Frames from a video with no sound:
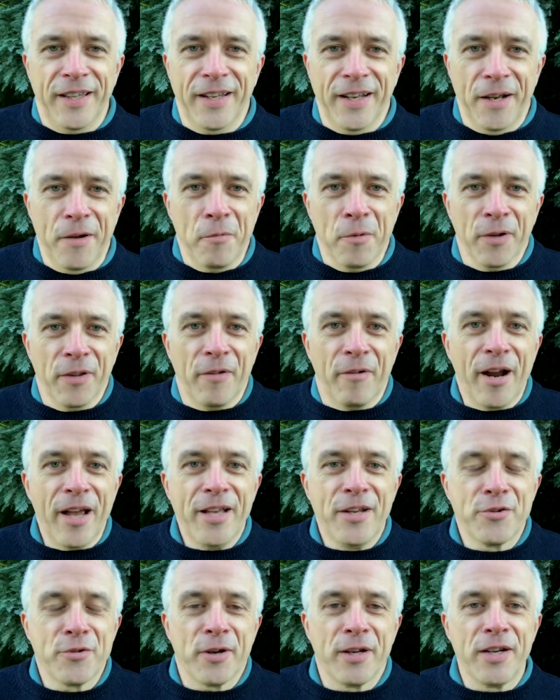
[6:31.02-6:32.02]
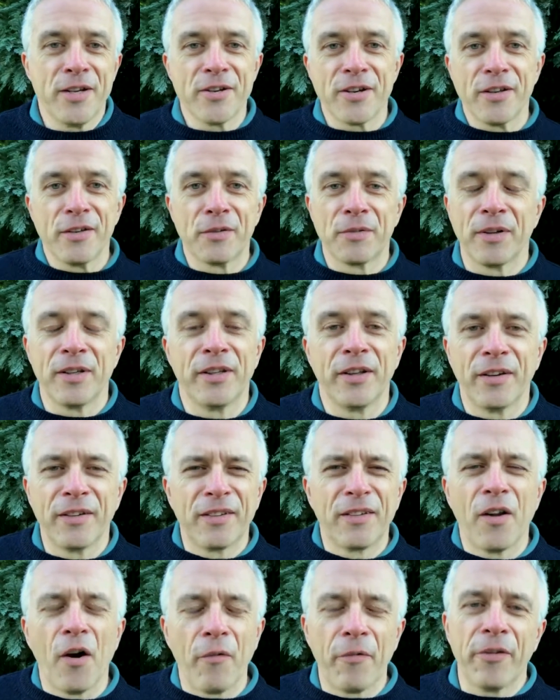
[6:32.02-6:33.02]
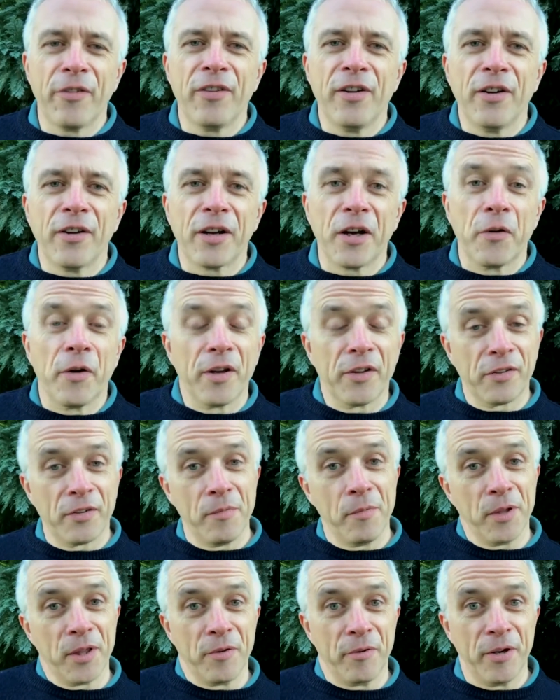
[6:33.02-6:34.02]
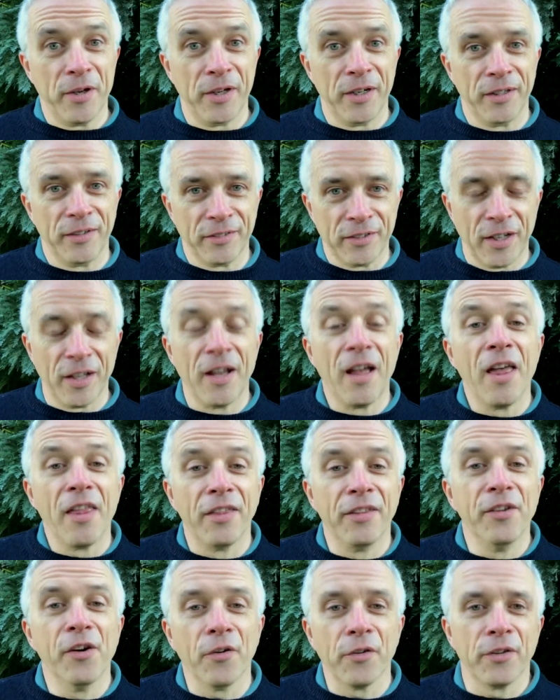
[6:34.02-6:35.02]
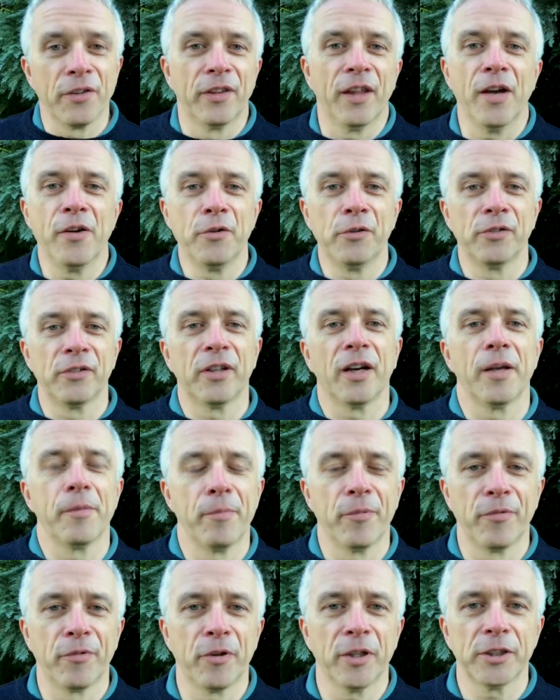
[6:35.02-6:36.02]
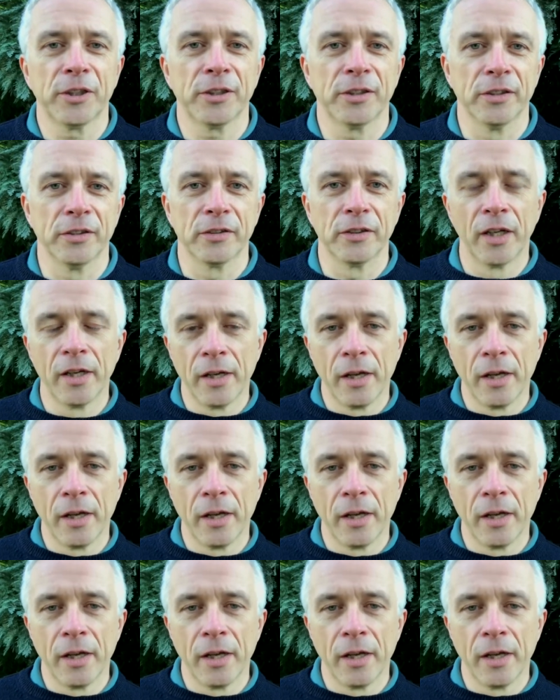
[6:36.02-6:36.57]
you know what their age range is, you're obviously not going to ask them what their earnings are, not those type of questions,